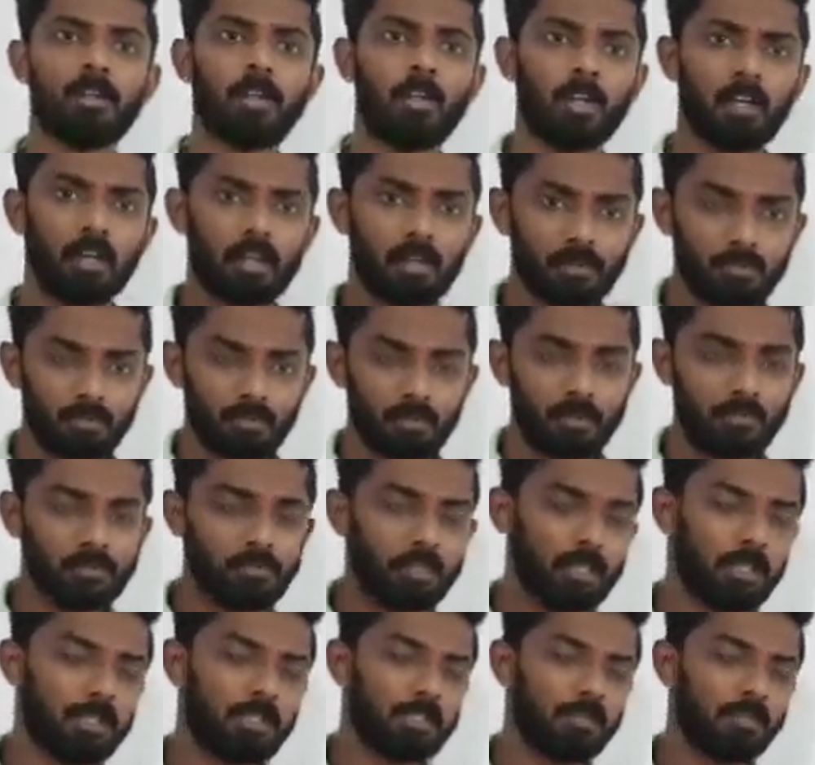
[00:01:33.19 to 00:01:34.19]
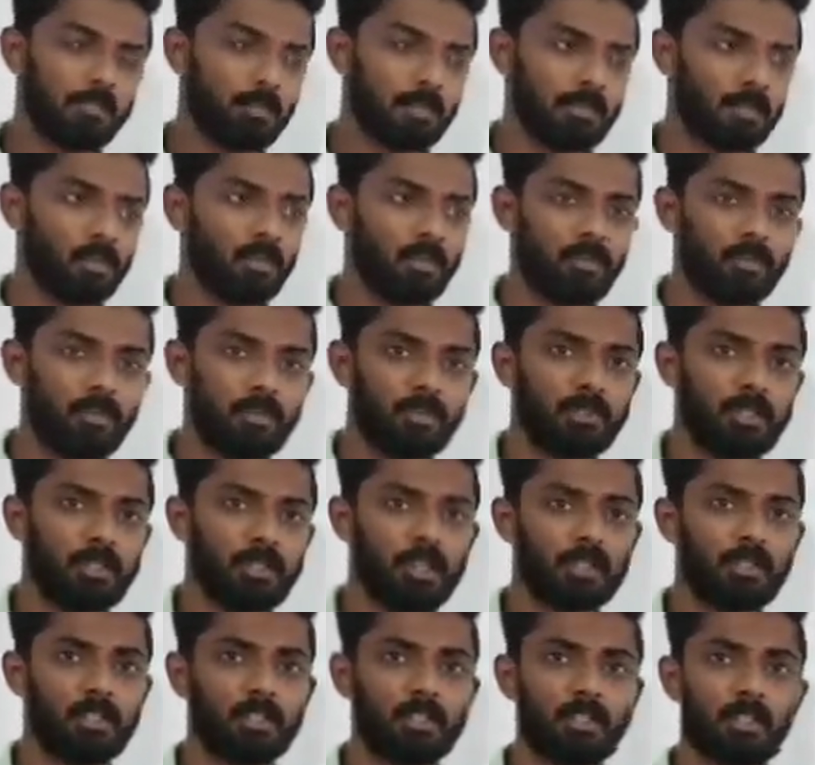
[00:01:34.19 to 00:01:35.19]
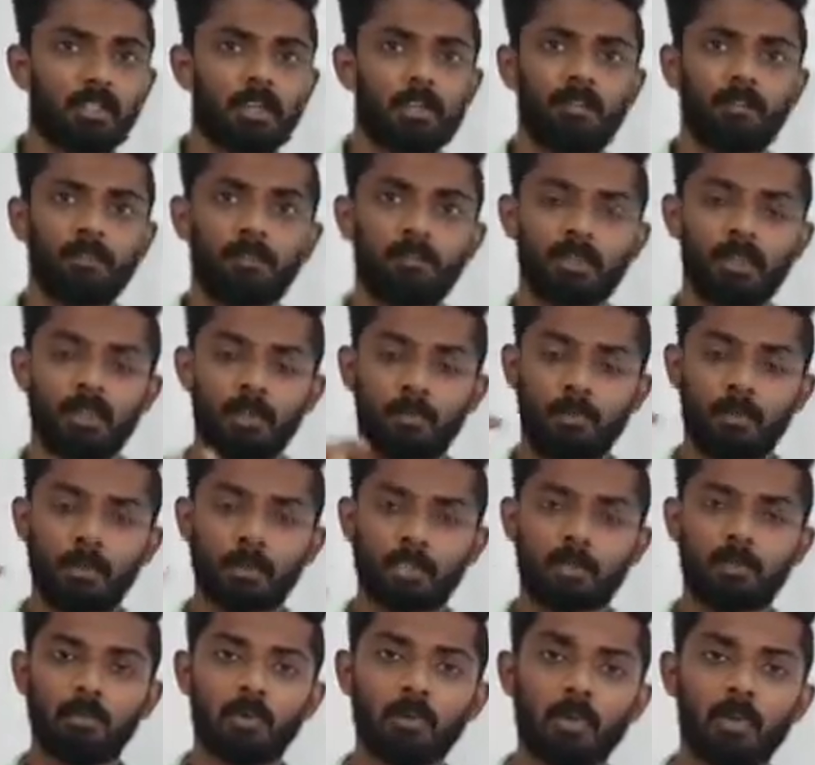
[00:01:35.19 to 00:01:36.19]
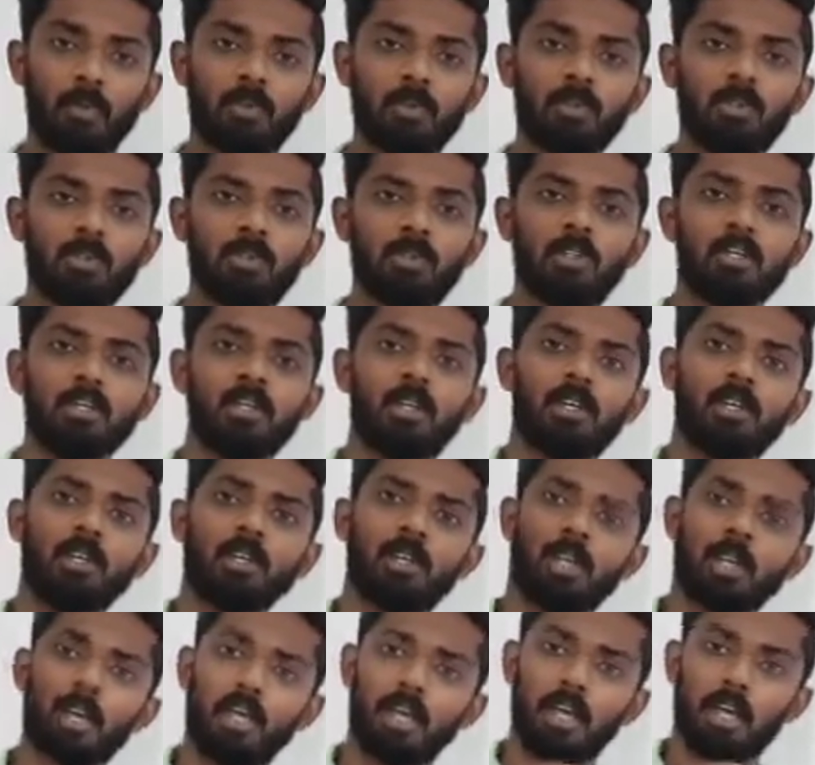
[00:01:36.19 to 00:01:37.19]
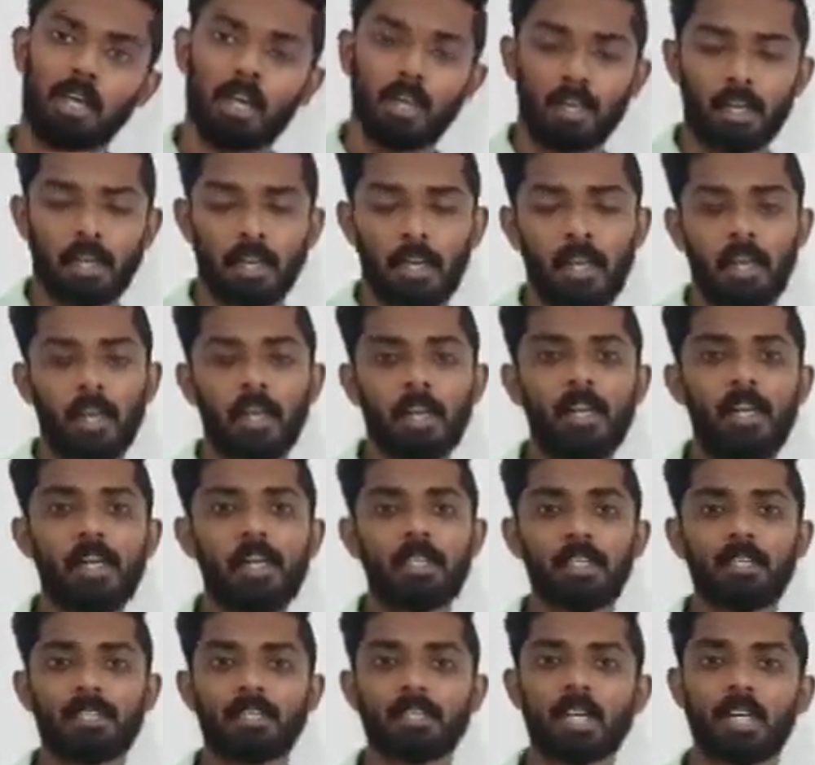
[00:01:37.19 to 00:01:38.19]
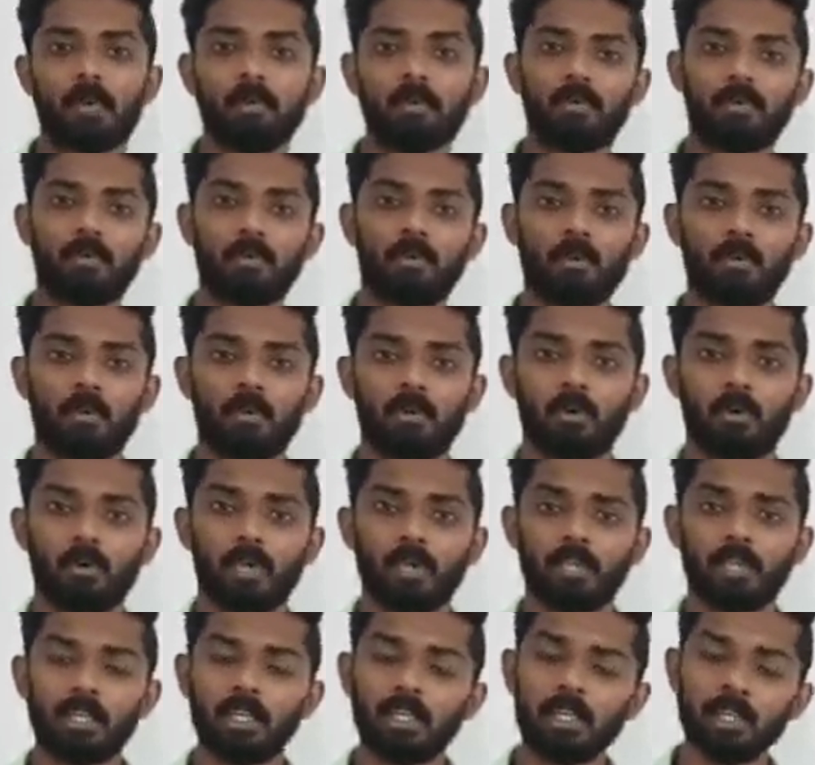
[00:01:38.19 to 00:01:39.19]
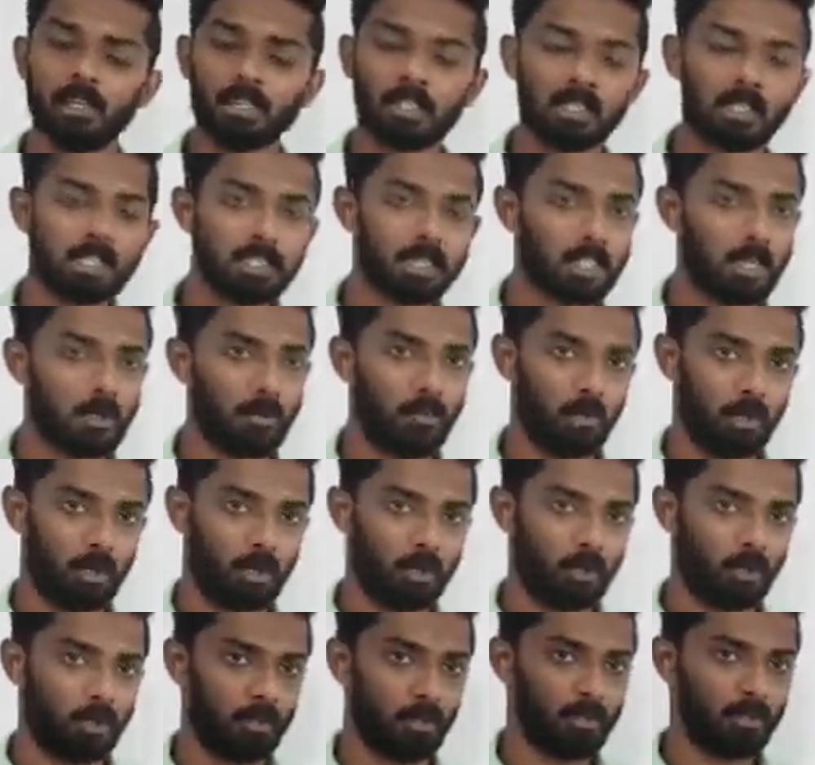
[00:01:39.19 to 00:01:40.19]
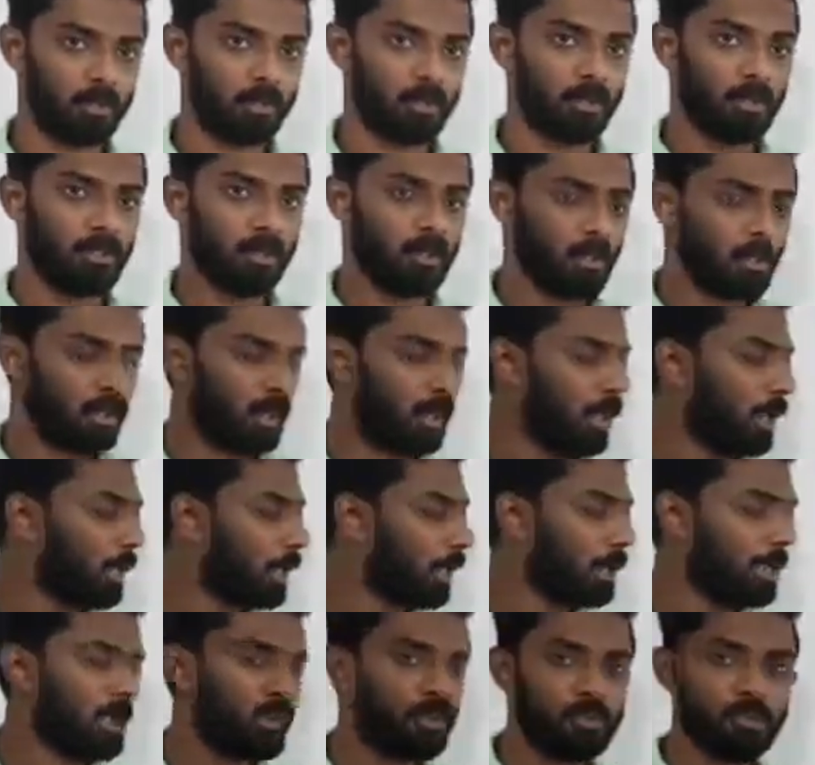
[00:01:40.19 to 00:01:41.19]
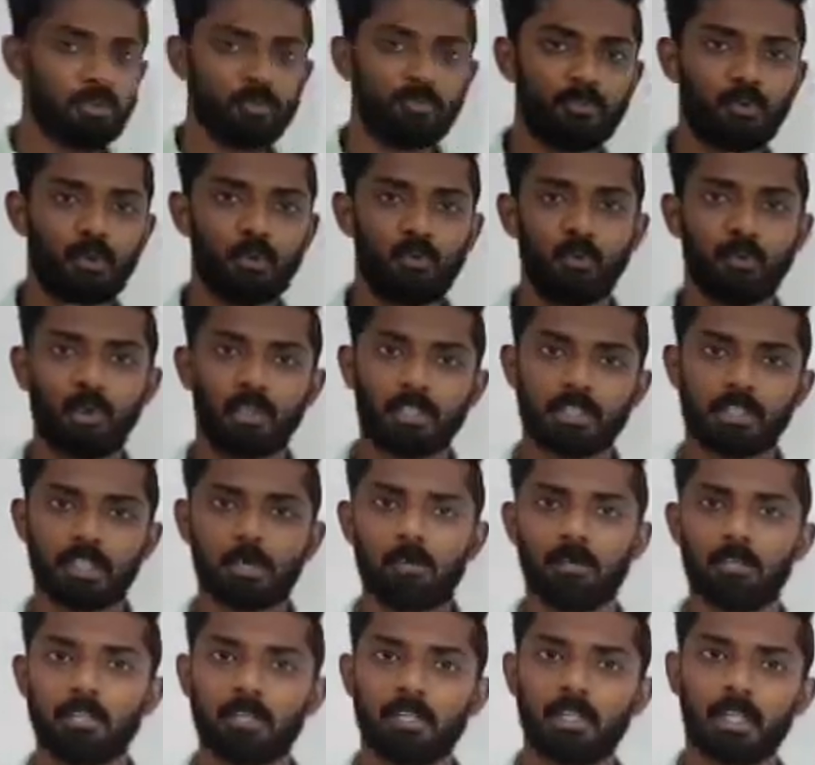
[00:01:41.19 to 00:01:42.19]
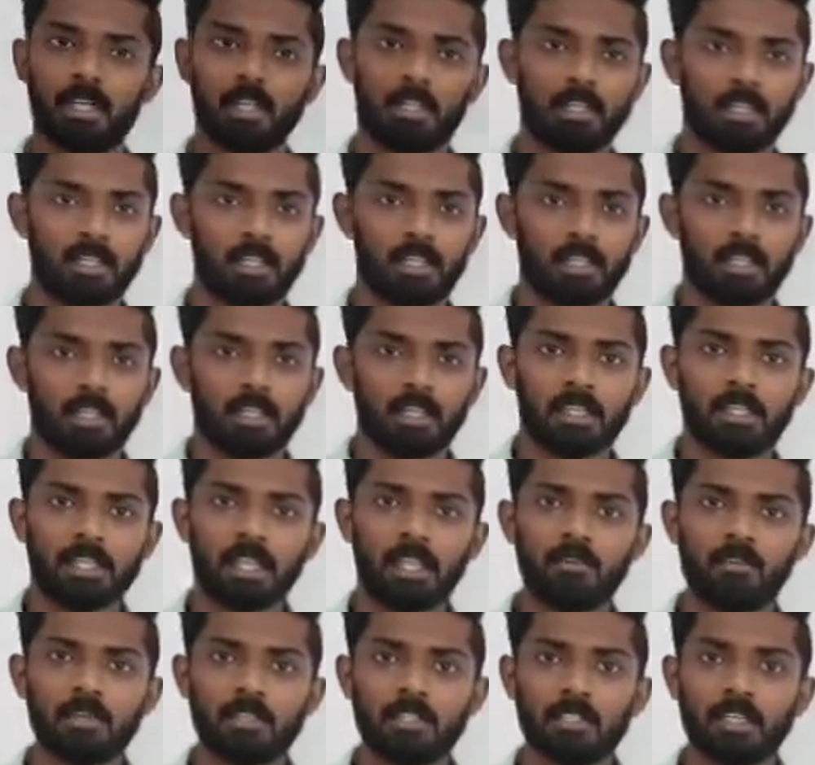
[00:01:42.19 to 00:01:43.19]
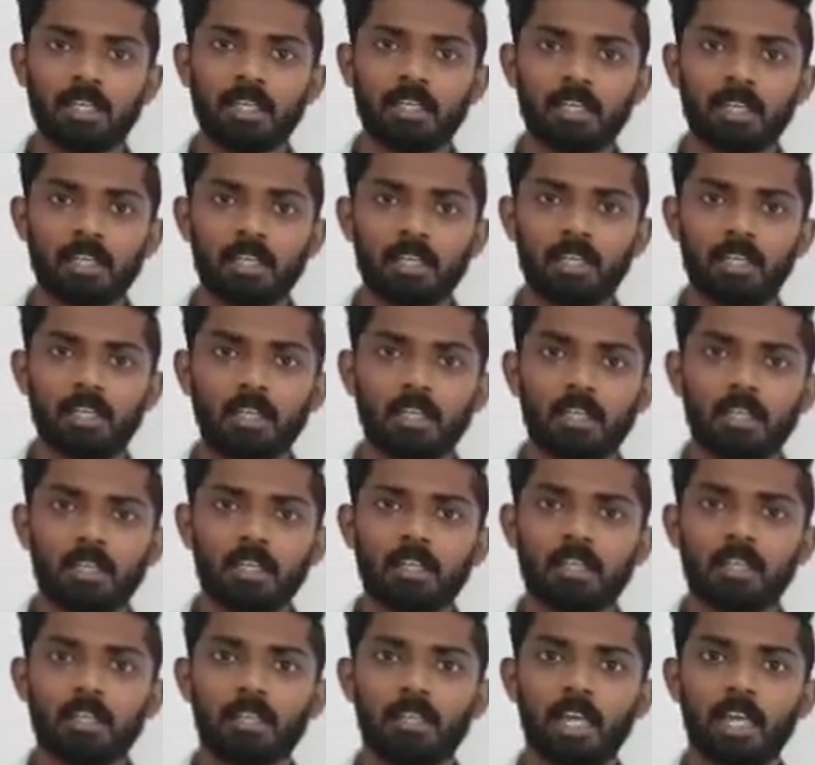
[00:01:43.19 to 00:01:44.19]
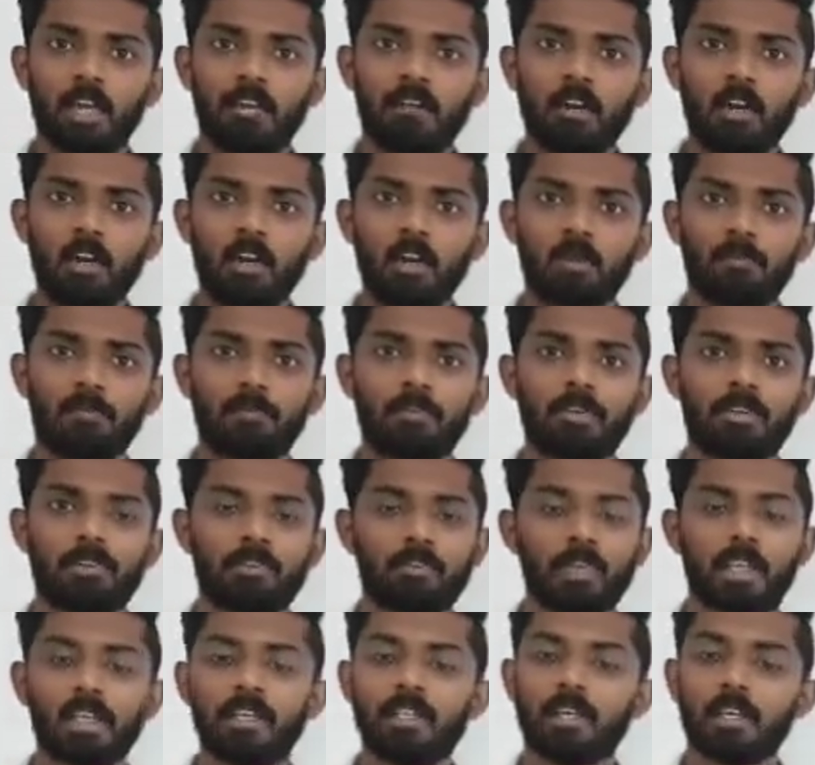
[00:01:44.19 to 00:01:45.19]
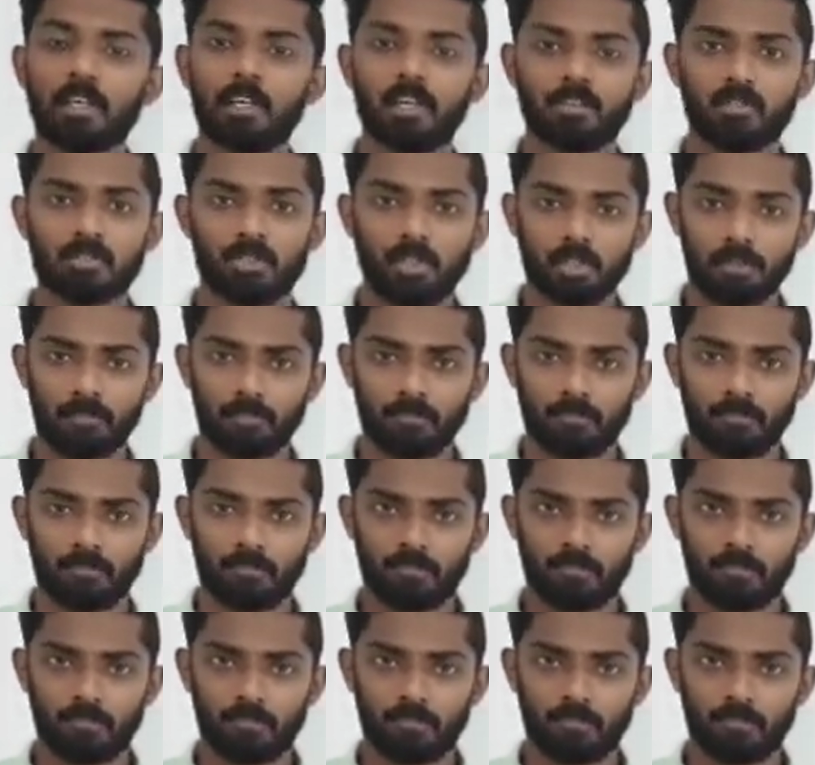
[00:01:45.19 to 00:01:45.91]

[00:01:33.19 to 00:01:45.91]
If there is a present or future tense in the principal clause, any tense can be followed in the subordinate clause. I can give a few more examples later. They will say that they will not betray the country.